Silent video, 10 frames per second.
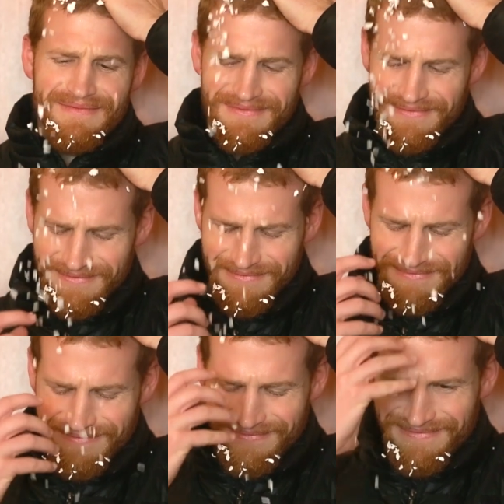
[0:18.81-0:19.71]

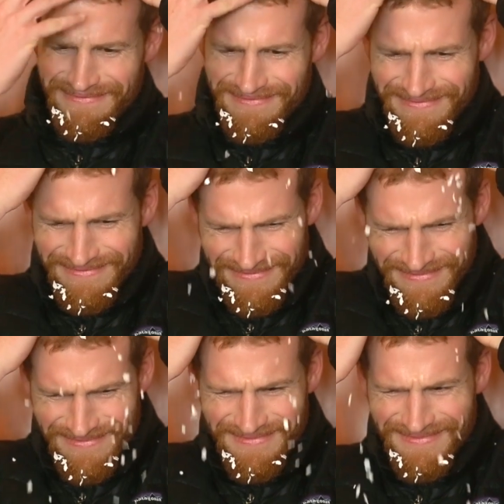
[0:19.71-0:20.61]

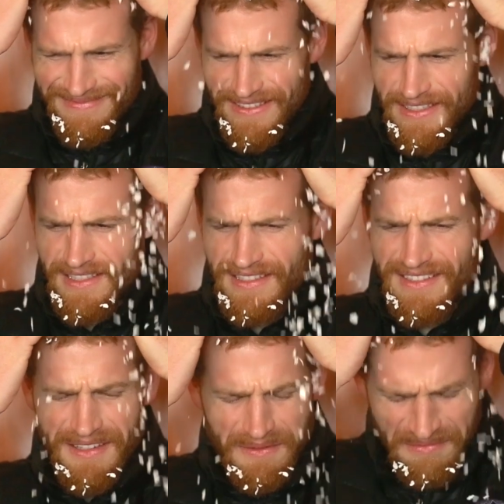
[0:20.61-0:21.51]

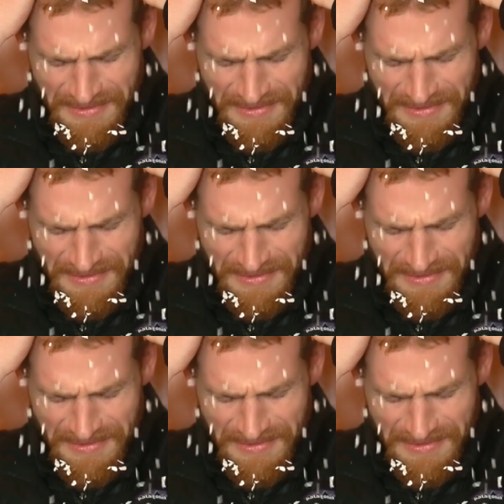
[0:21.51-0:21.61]
Nothing is said.